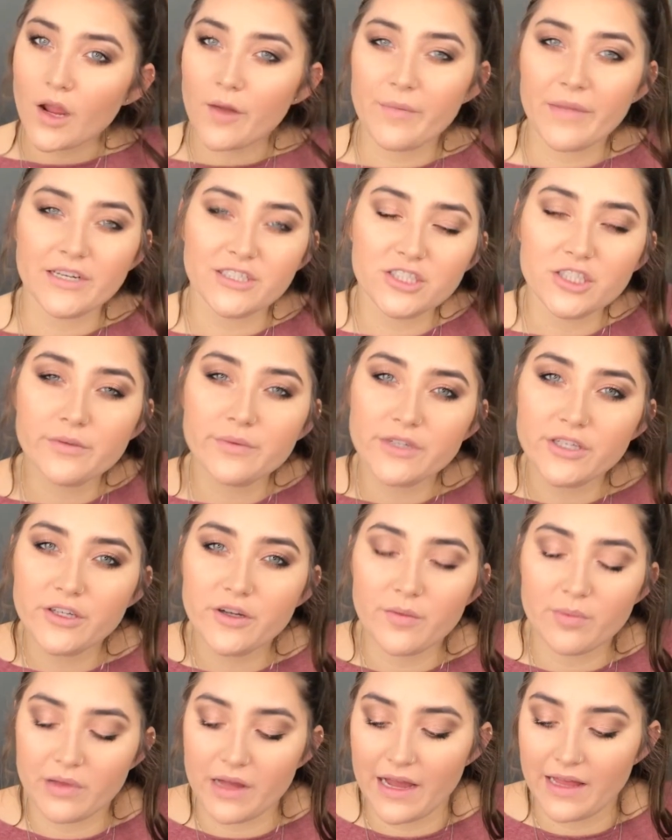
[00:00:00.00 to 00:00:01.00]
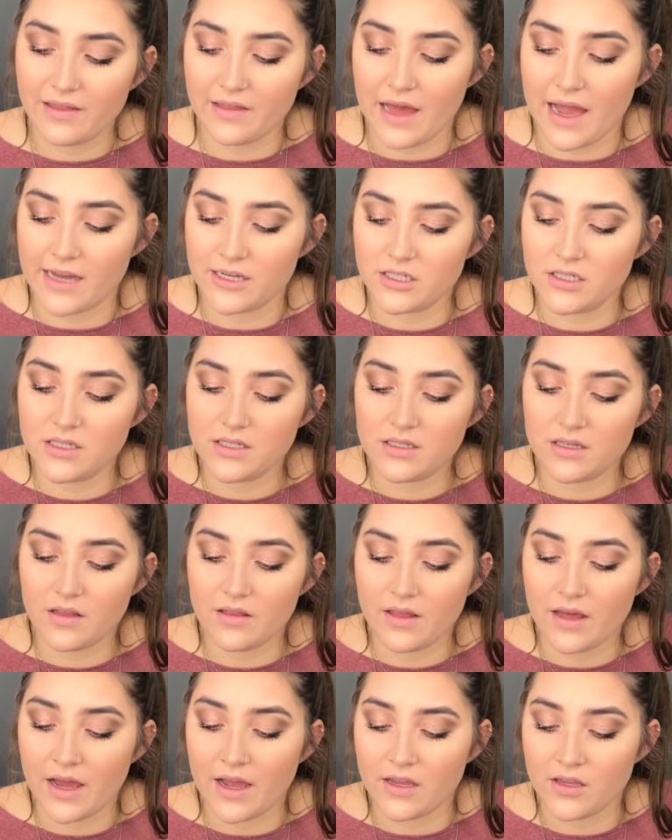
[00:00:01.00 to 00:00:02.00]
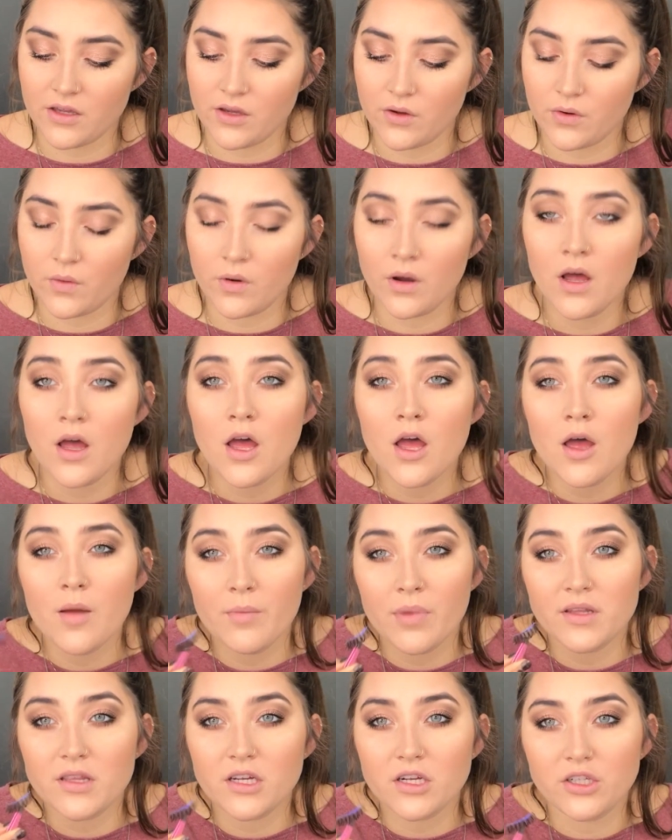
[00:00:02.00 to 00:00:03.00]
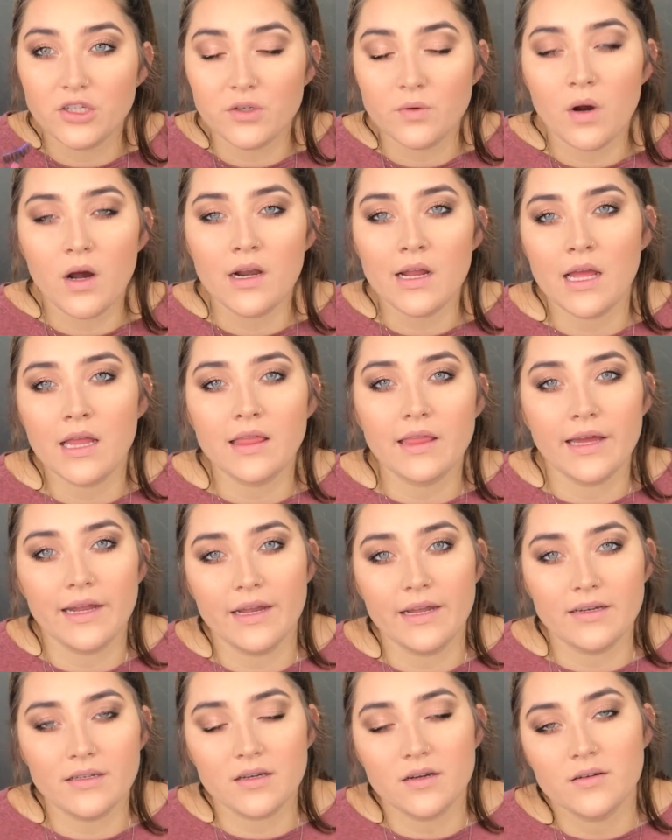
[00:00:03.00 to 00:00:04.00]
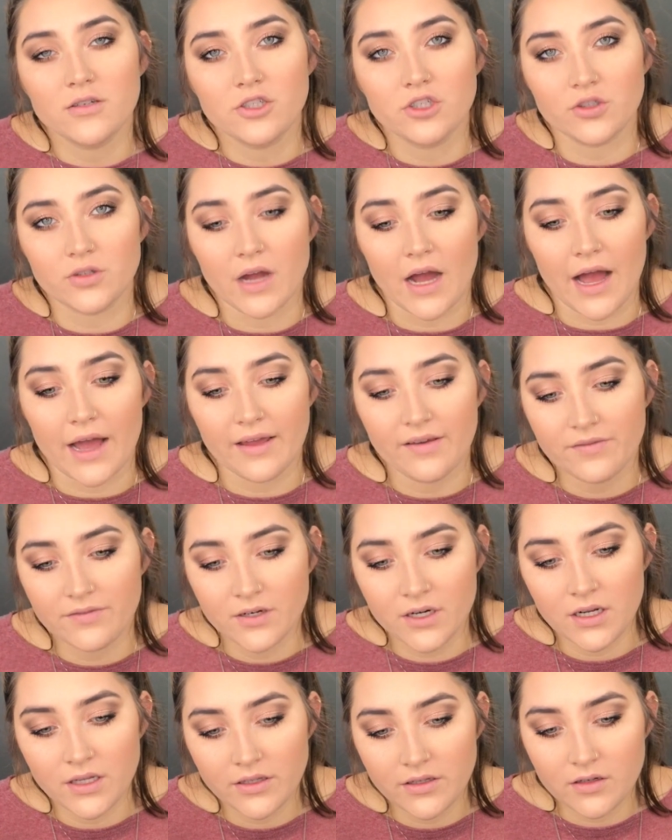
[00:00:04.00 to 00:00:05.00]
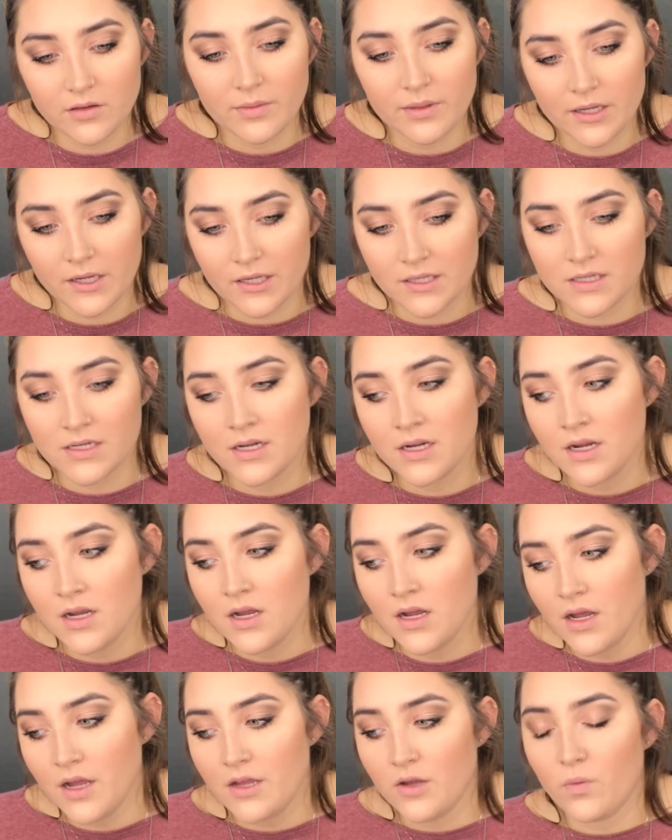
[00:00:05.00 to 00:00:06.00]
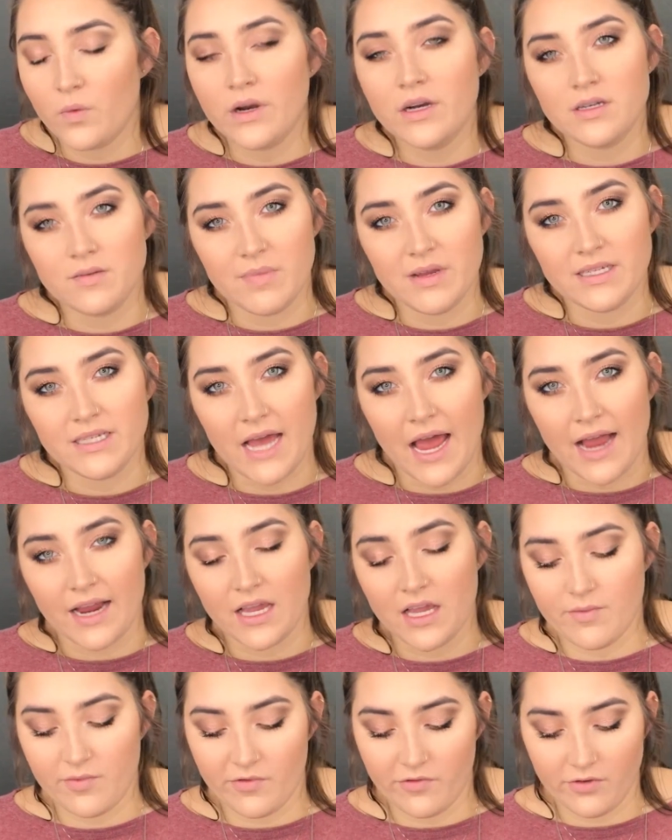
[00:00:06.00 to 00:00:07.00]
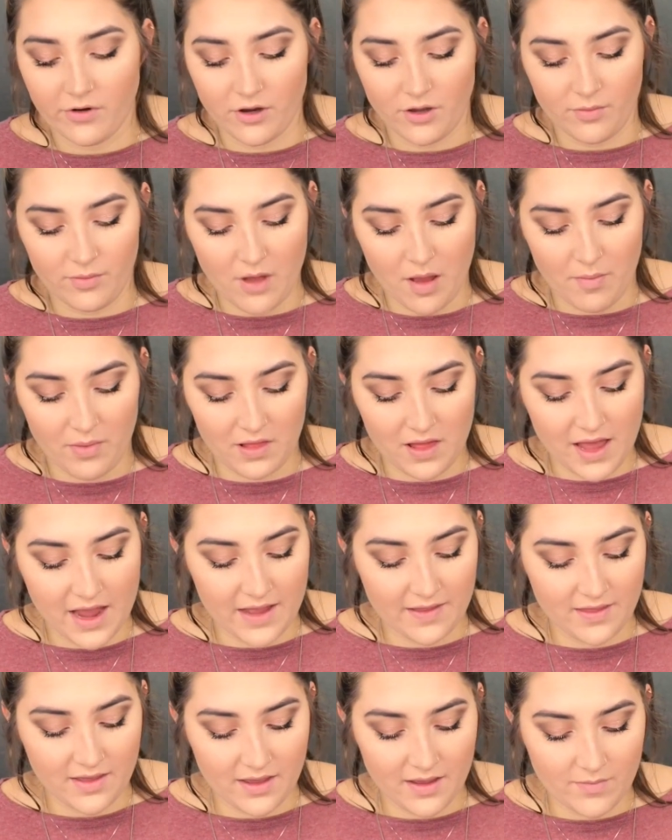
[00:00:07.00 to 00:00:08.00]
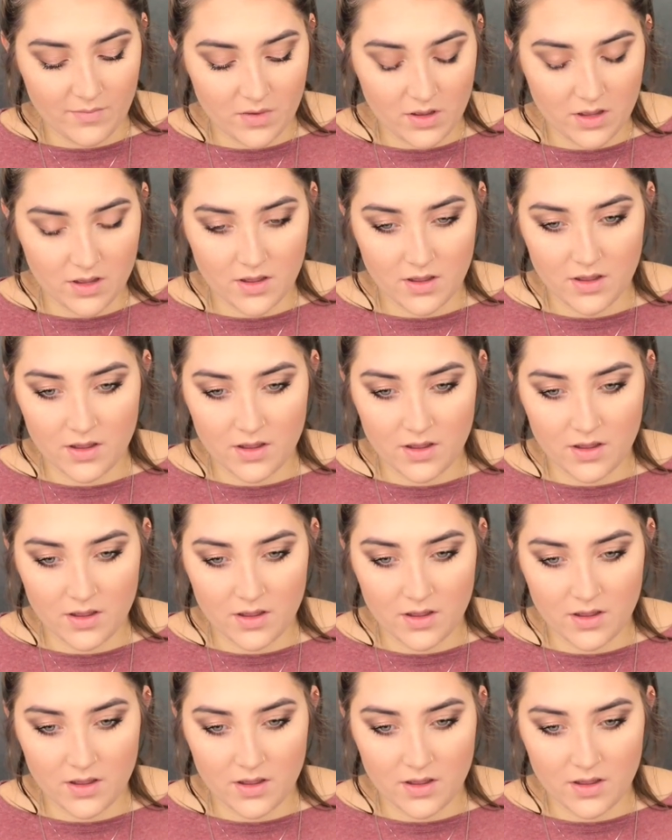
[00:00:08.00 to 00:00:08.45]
Make sure when you apply lashes that you put the glue on and let it dry for a little bit. You want it to be tacky before you apply them.